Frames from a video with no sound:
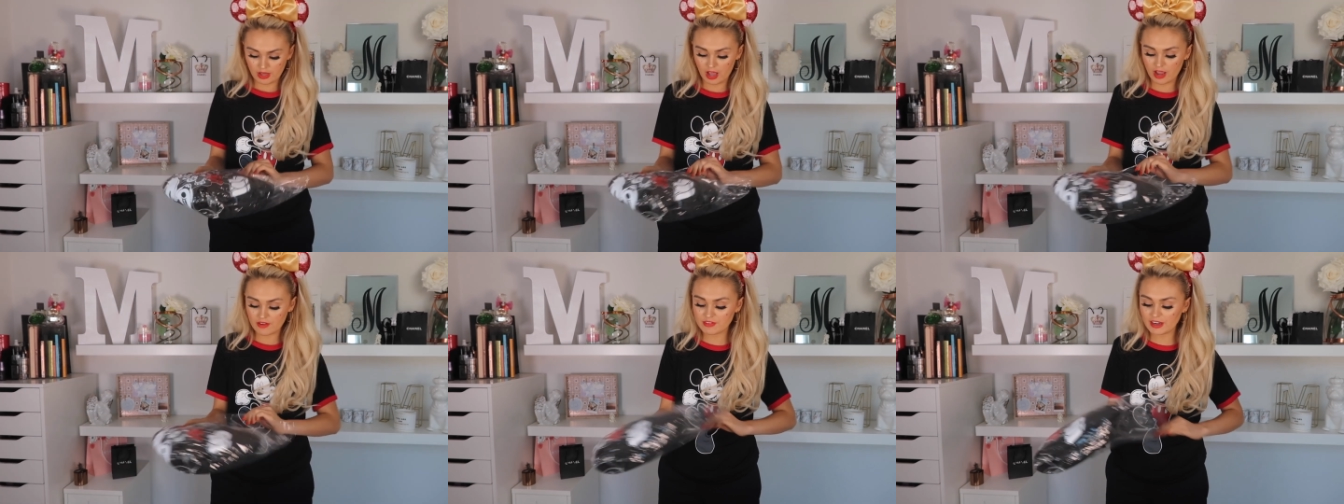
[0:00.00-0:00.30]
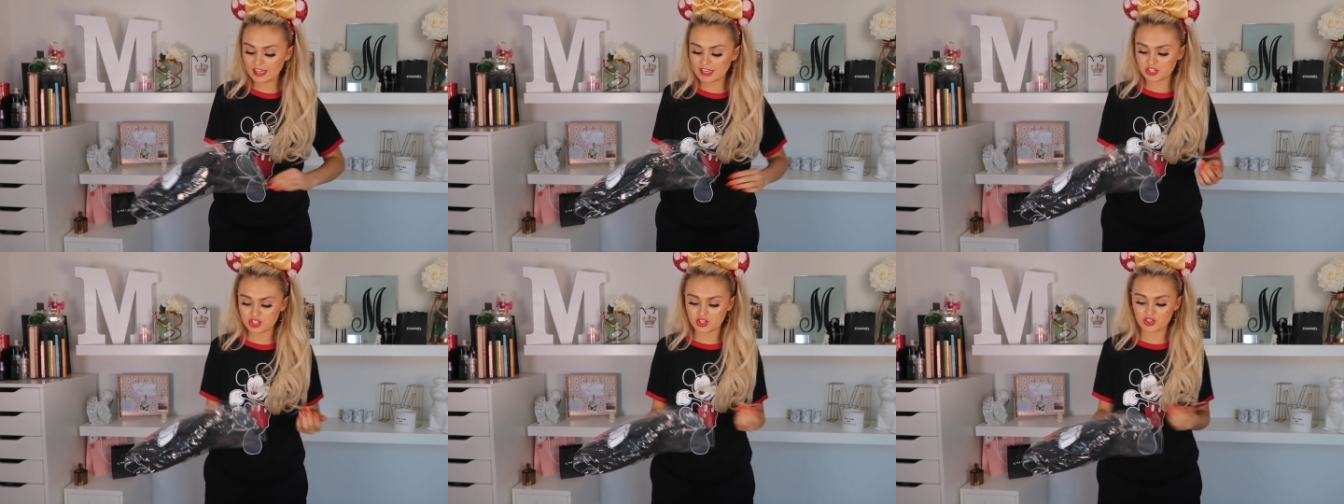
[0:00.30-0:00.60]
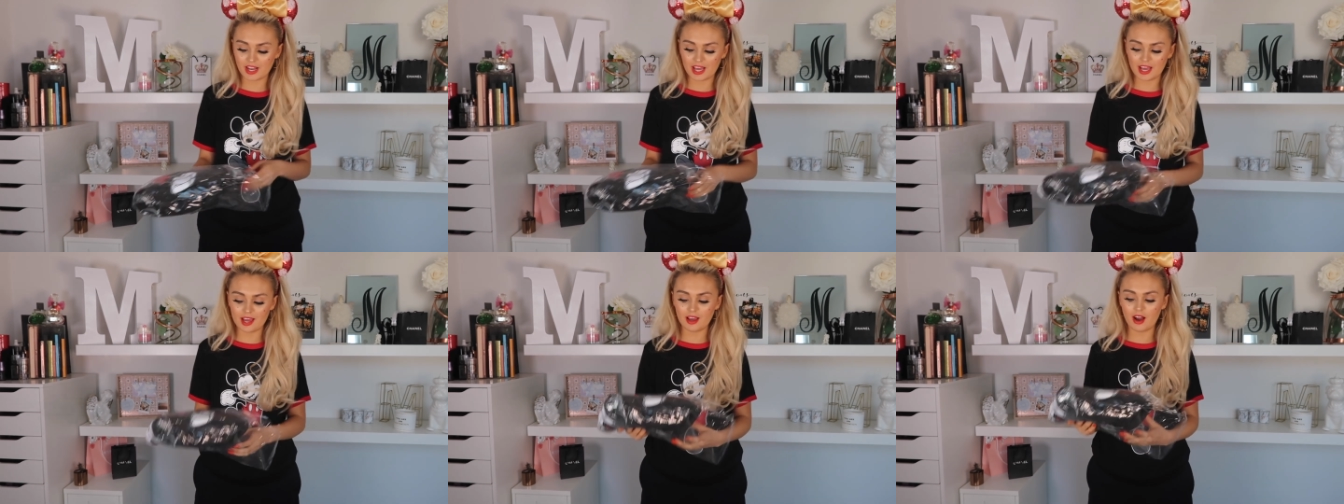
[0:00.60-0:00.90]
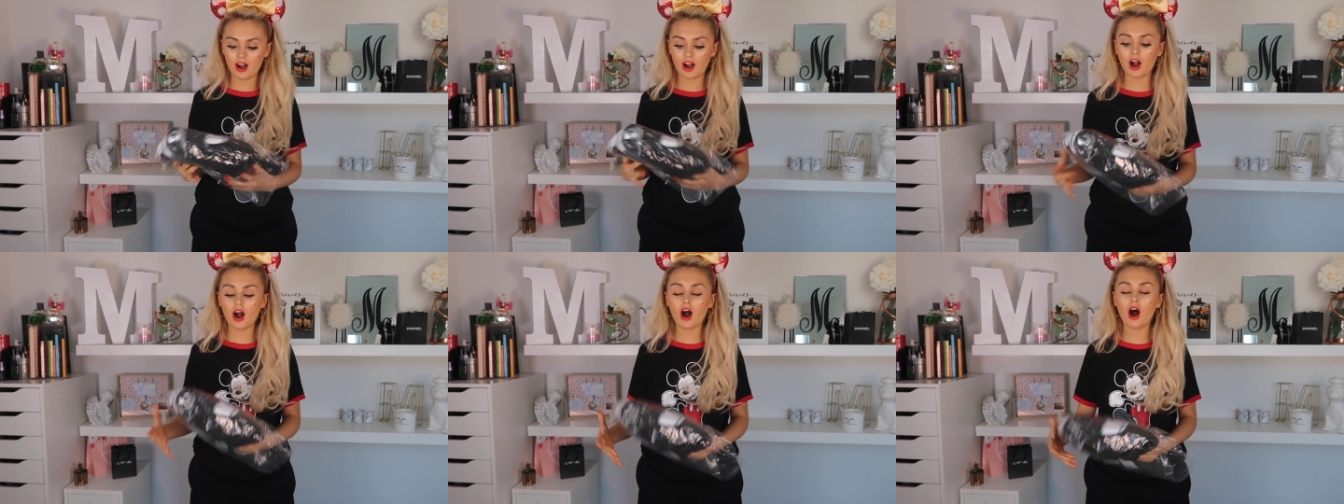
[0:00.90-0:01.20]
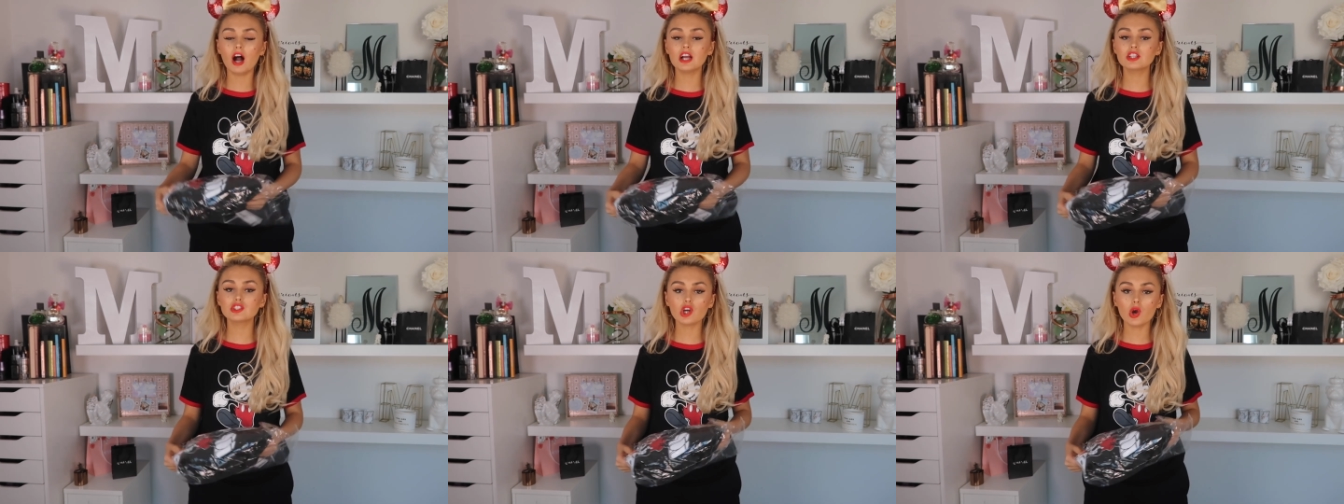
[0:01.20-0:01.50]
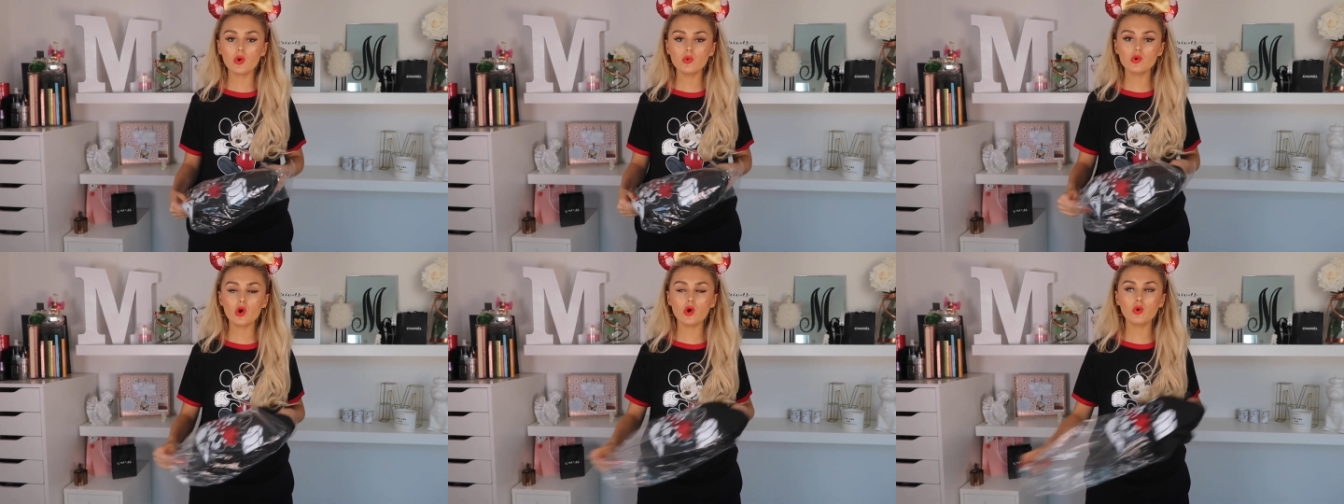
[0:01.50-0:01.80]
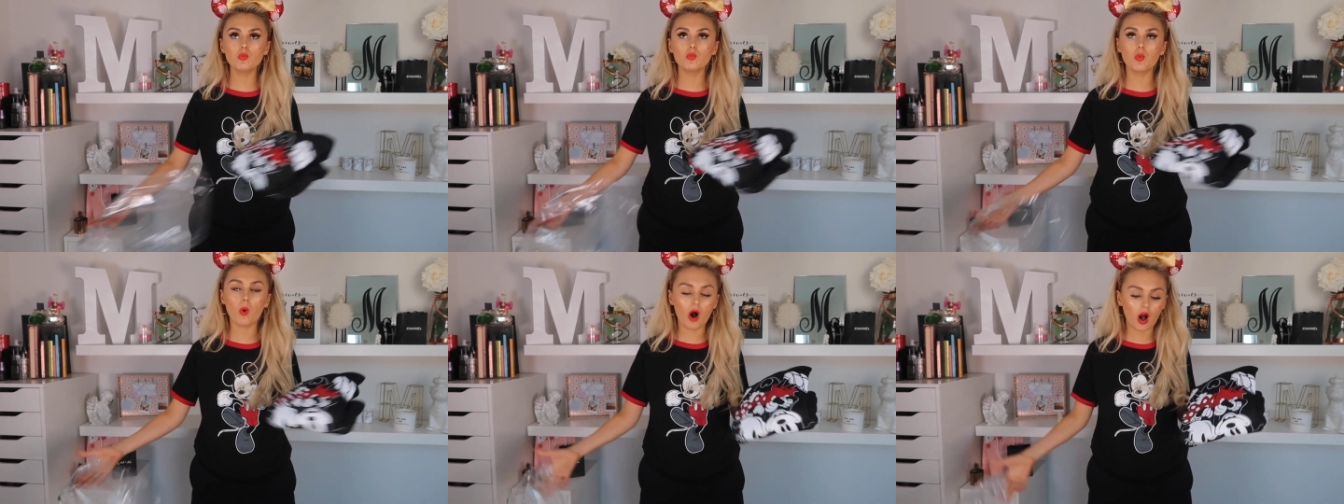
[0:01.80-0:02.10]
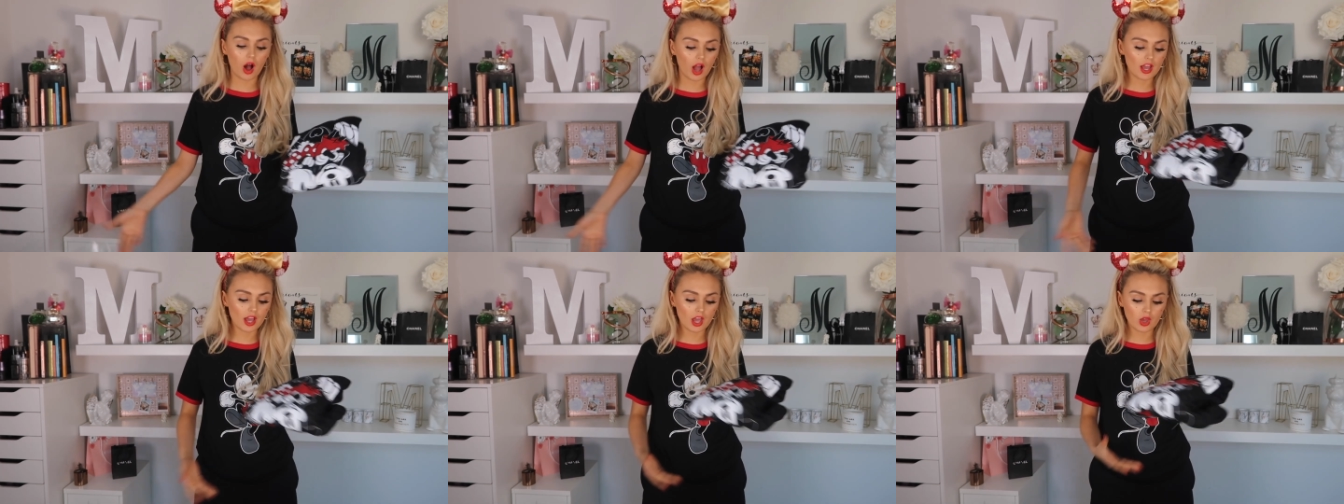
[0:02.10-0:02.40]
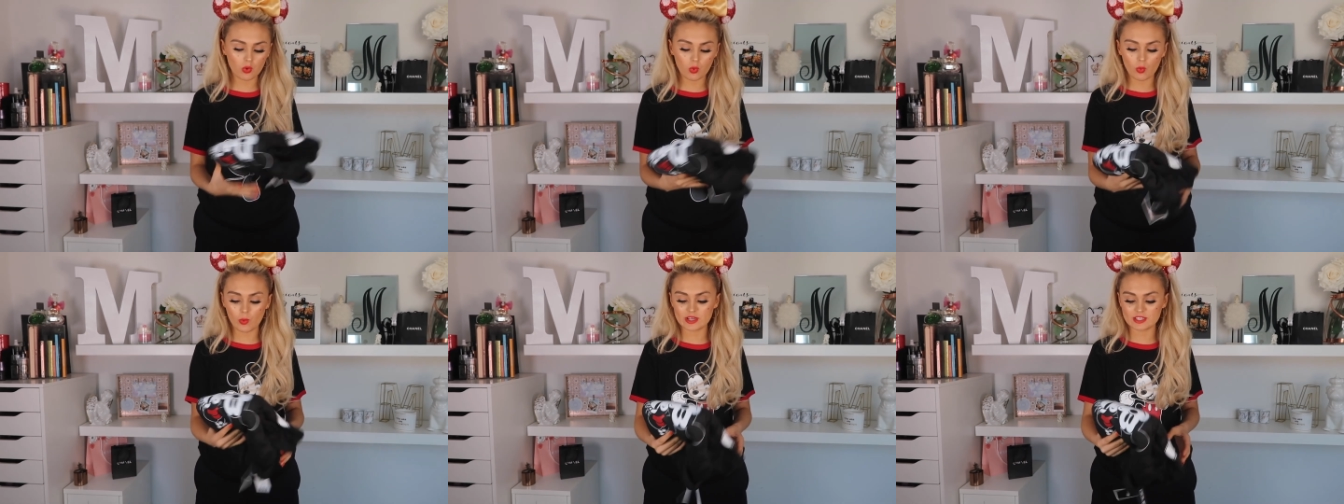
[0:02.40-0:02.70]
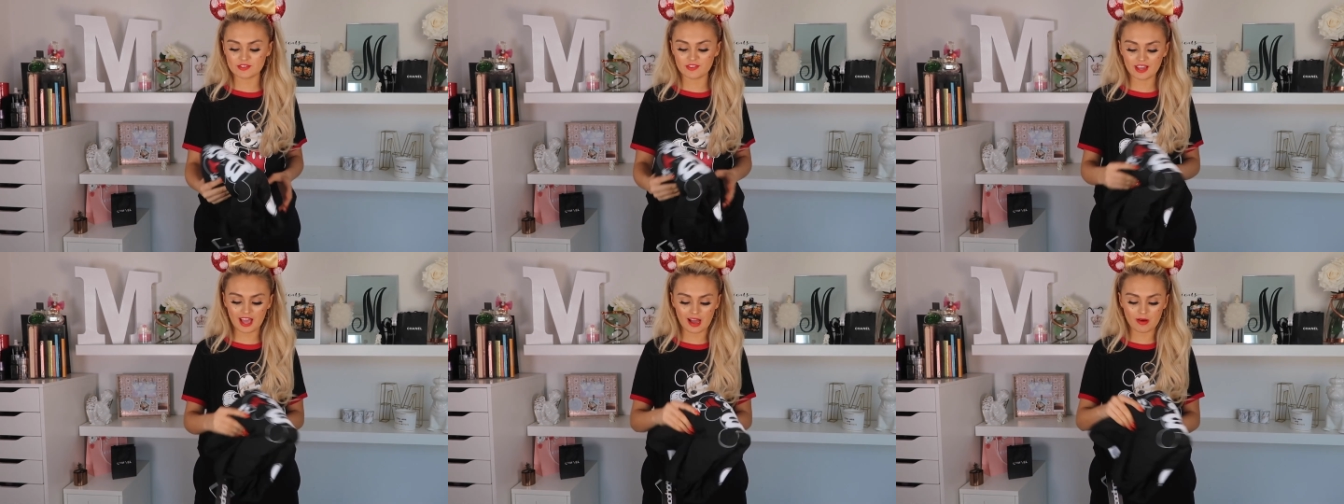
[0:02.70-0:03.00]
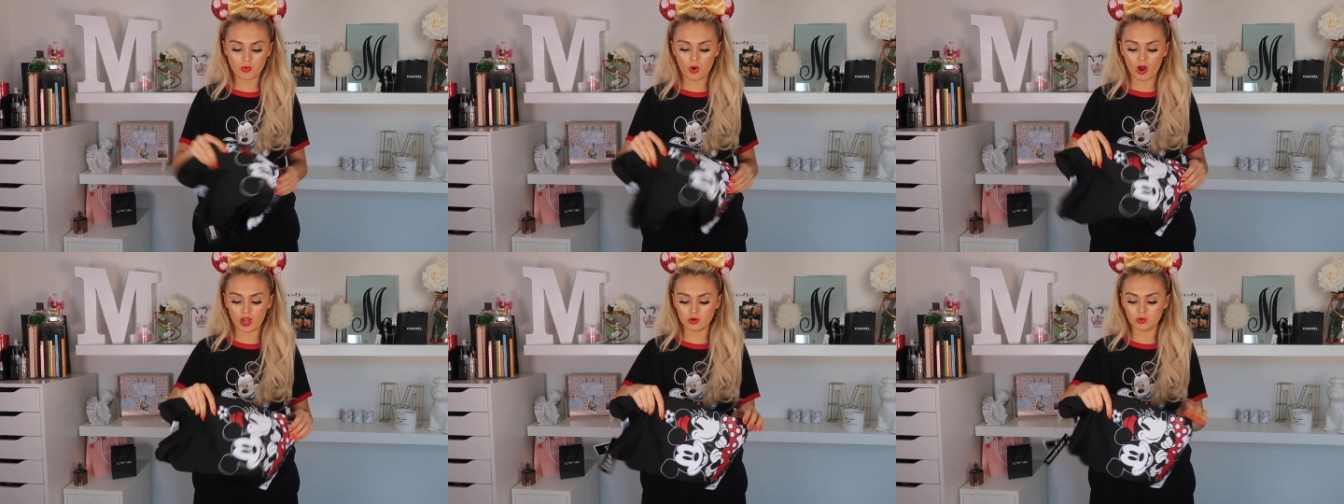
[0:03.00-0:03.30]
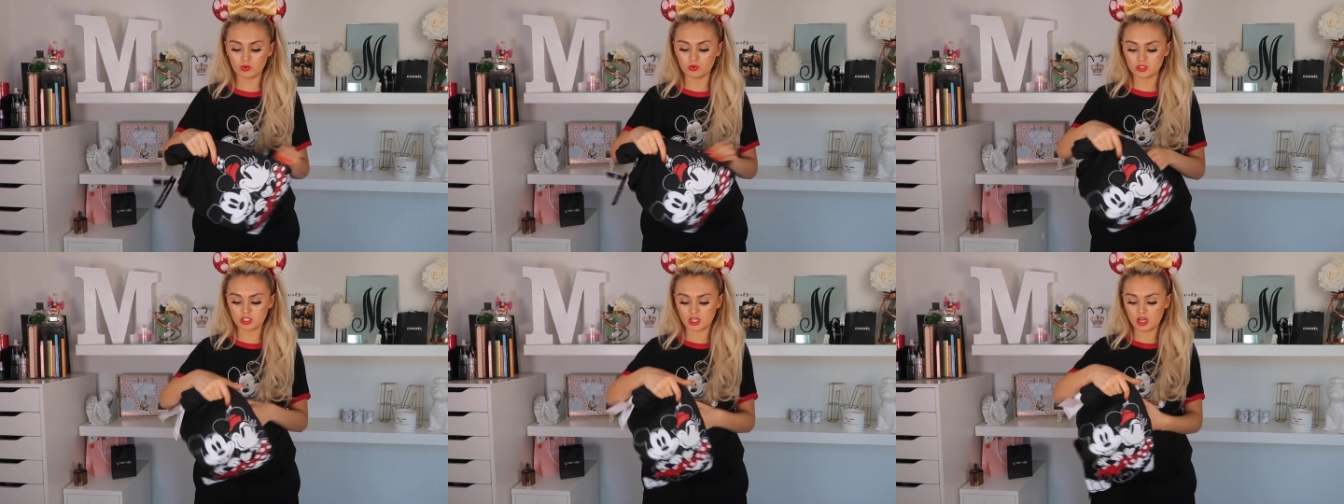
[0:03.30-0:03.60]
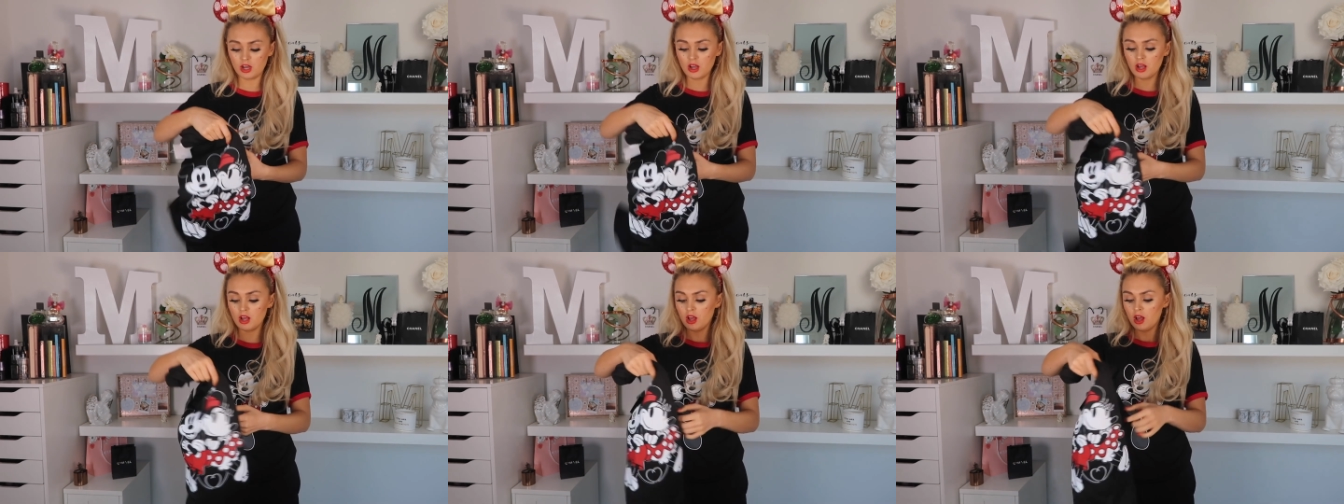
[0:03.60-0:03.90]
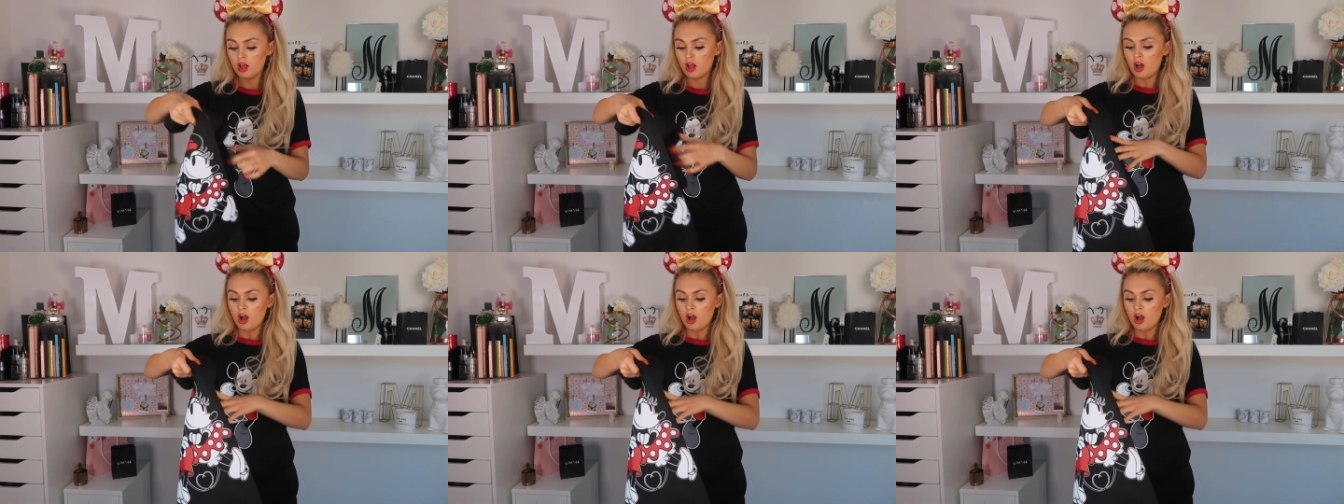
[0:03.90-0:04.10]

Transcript: I literally, I don't know why I always forget what I order.